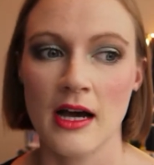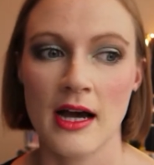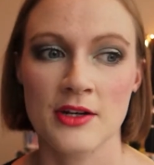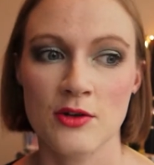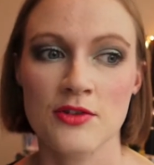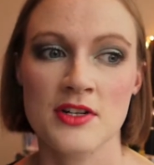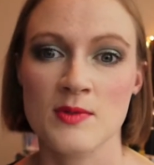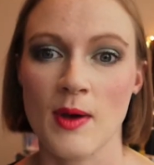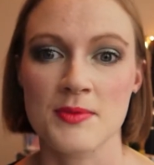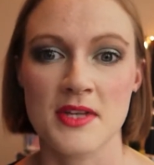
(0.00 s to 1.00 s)
I know there is
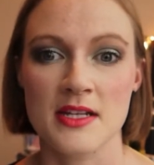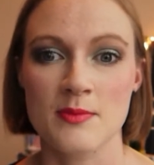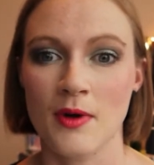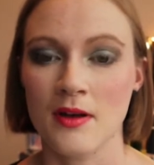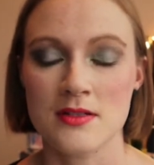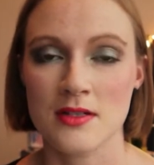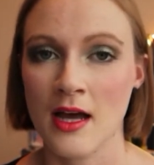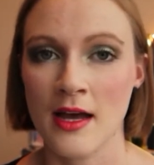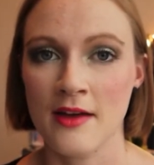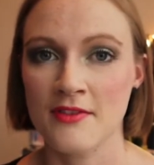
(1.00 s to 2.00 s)
a website, but
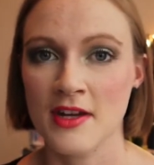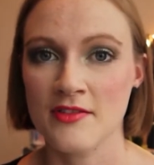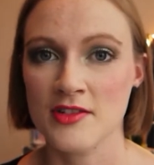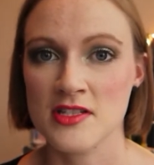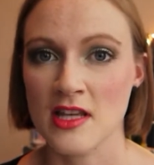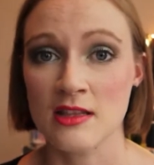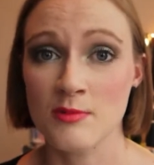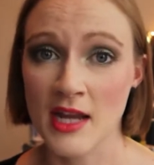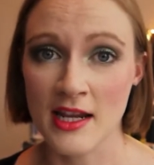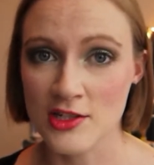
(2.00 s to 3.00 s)
I've never seen them
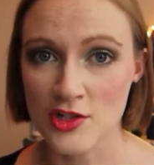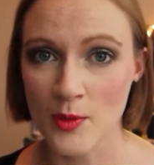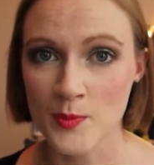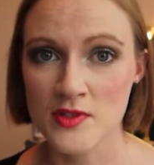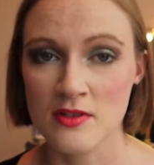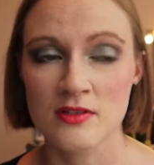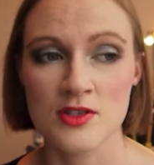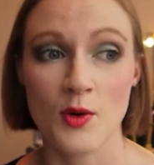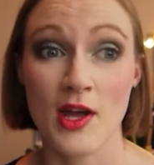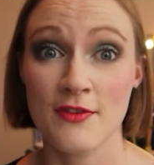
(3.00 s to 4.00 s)
in any shops.
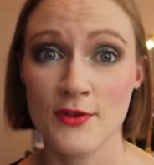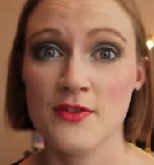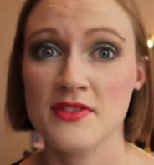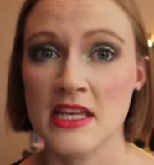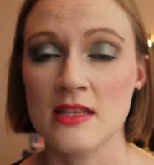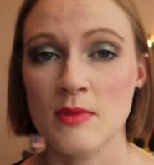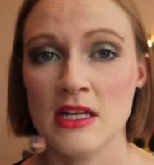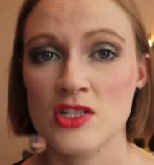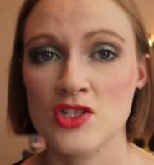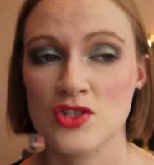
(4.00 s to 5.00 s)
So if you've seen them in
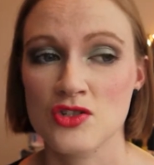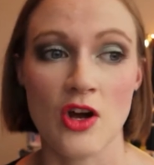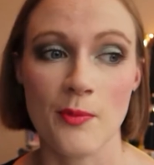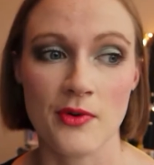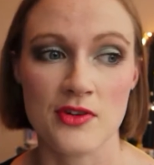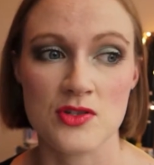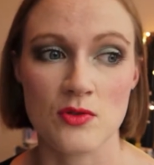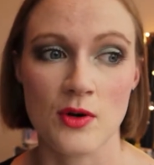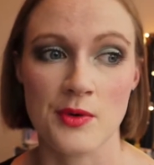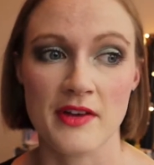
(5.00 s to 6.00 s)
a shop or a
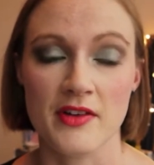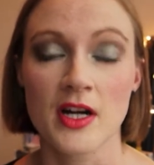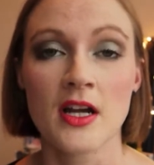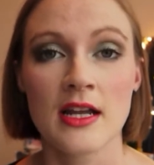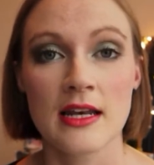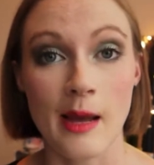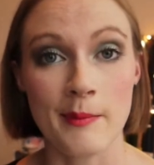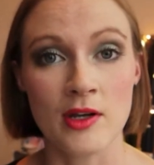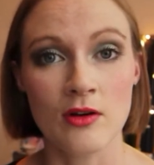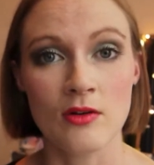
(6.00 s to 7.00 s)
store or whatever, let
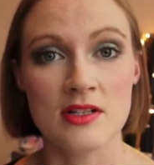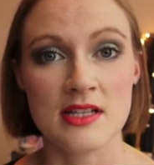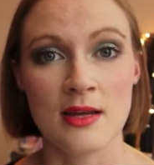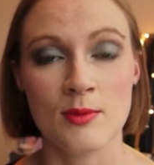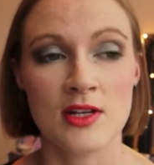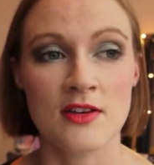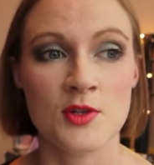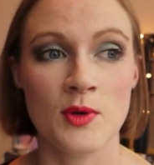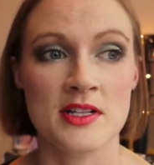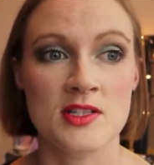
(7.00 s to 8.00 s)
me know, because I would love to
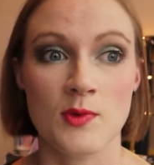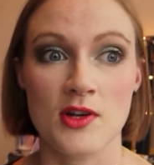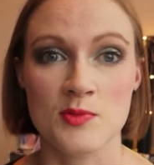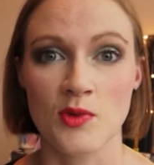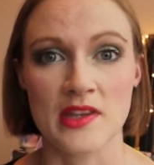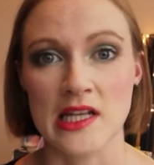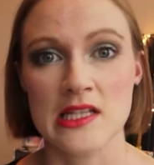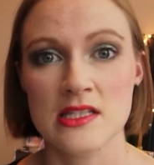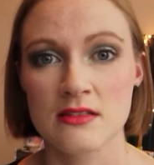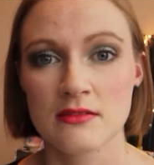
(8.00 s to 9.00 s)
go in and swatch more
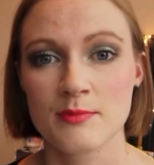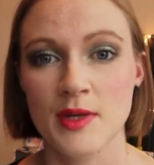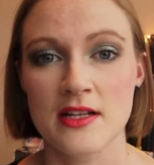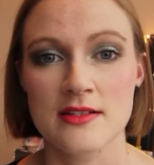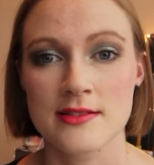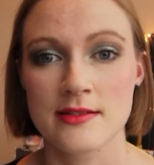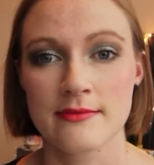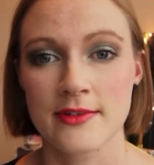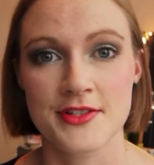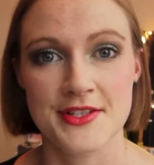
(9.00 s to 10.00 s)
things, because
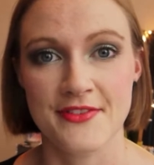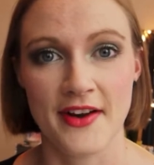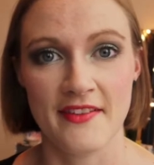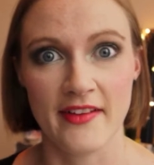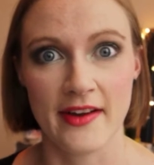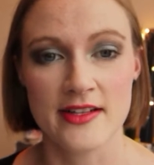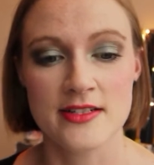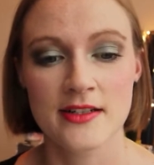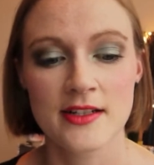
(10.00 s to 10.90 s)
they're just very, very good.